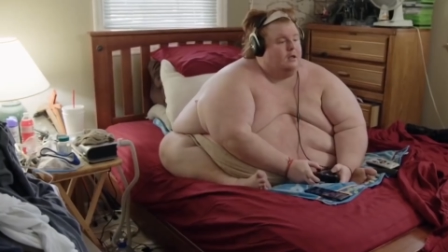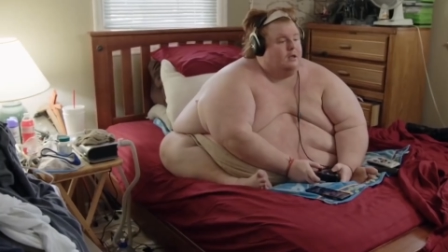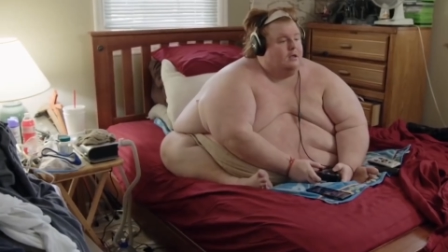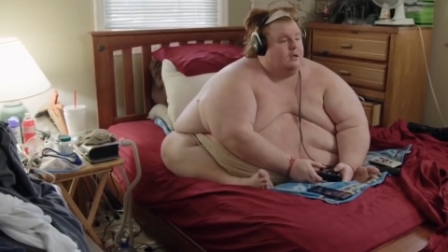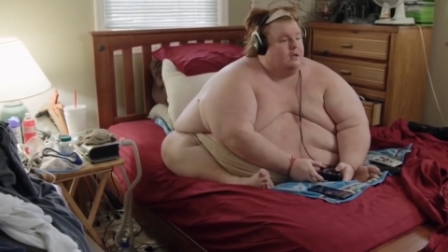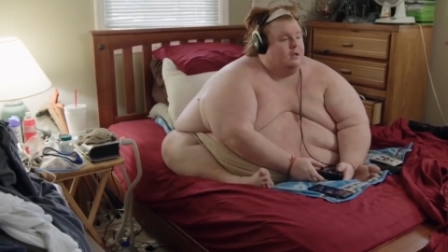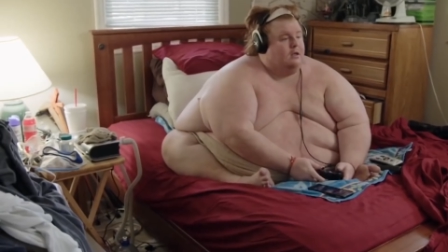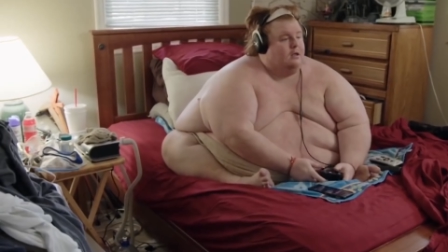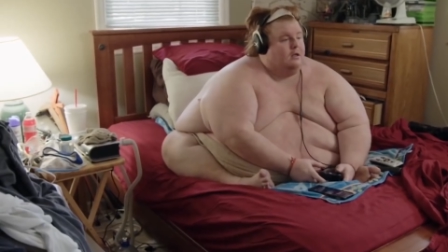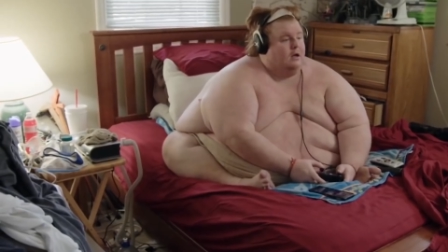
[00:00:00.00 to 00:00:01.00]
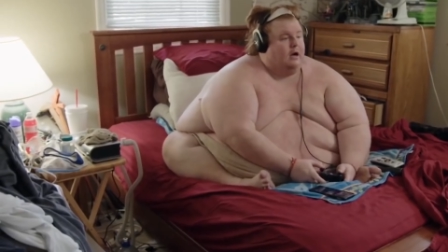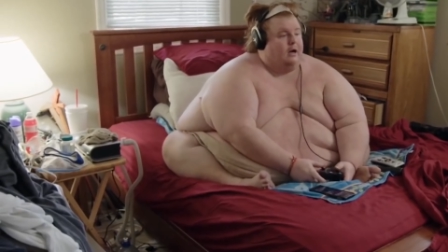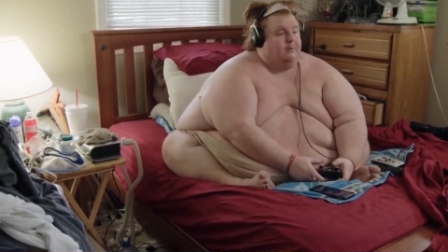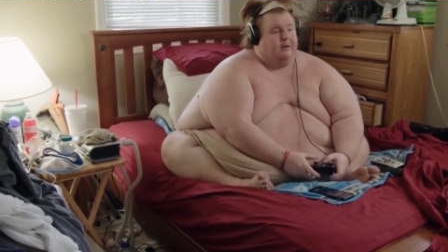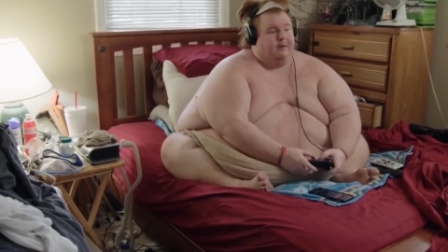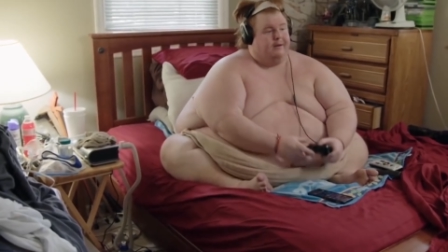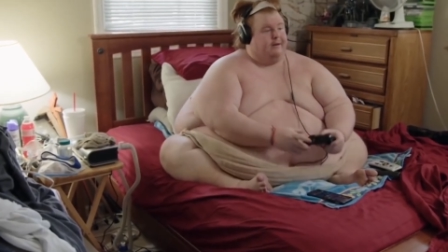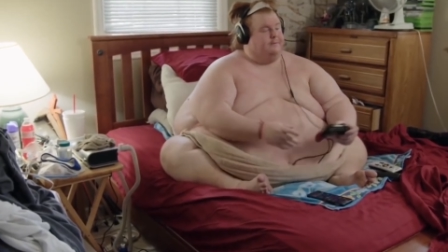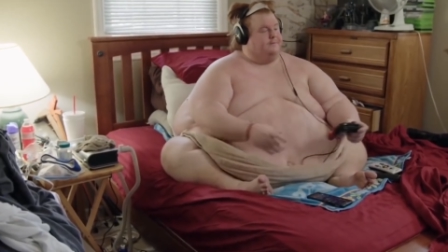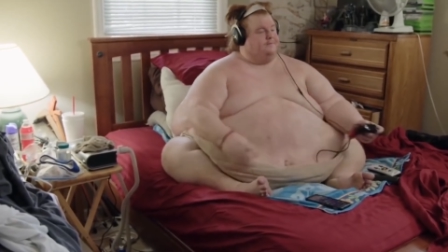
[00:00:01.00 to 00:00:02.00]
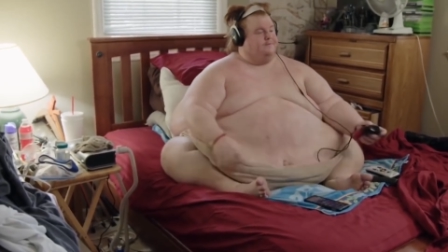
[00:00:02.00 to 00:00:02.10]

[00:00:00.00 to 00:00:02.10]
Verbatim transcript: silent, sturdy structures truly